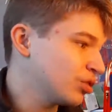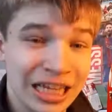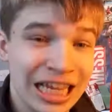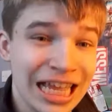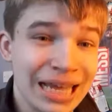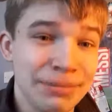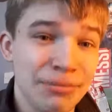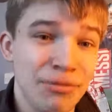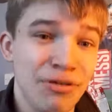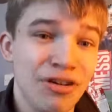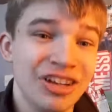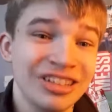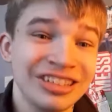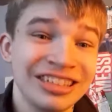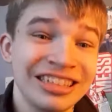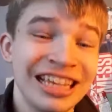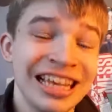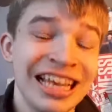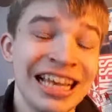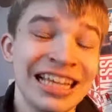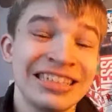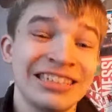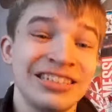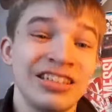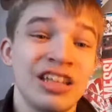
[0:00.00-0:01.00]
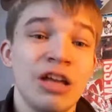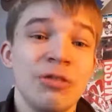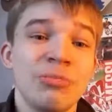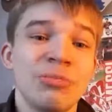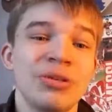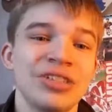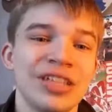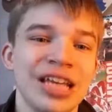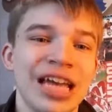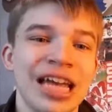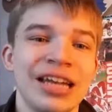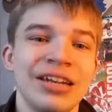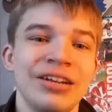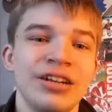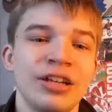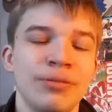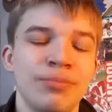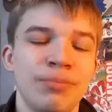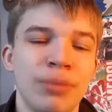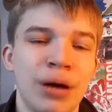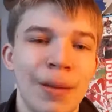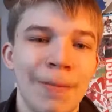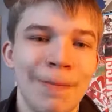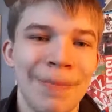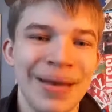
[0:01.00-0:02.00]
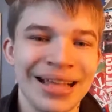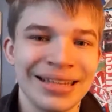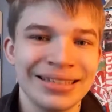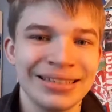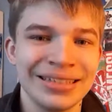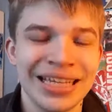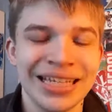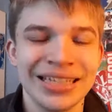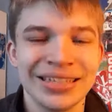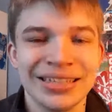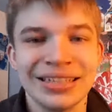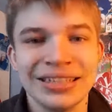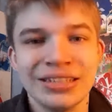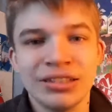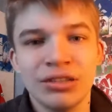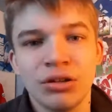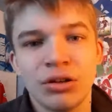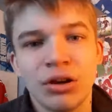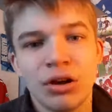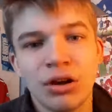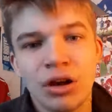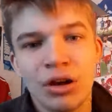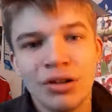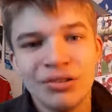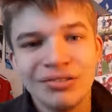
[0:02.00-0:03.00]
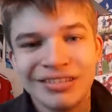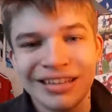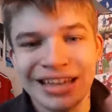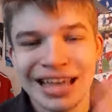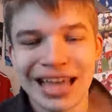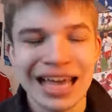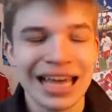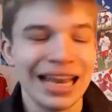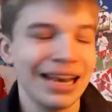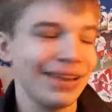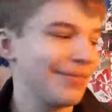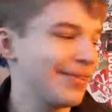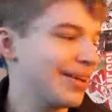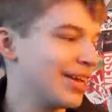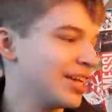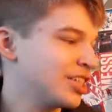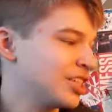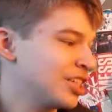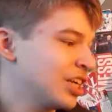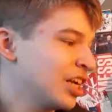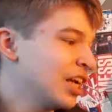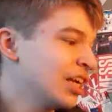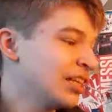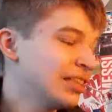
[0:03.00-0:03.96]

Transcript: Camarasa, his loan was ended by Betis and he's gone on loan to Alaves.